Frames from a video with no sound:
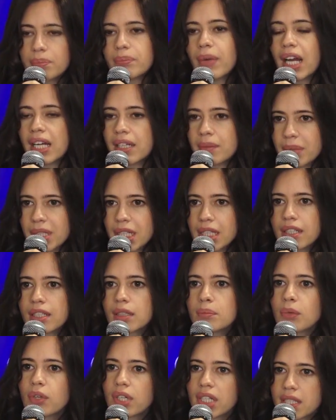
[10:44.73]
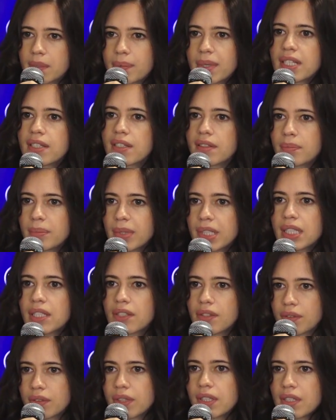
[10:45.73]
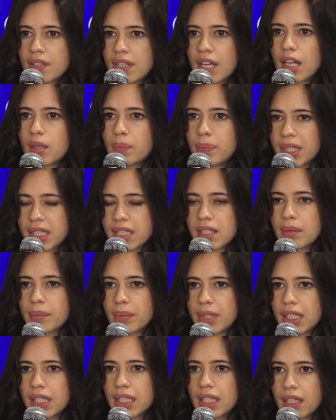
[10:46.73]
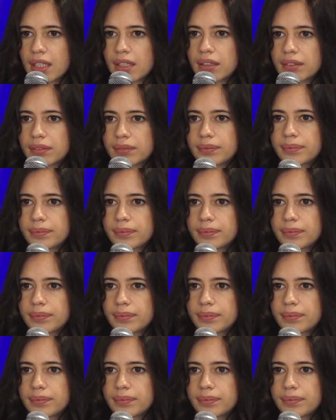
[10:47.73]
might be a little more expensive, but is helping somebody, yeah.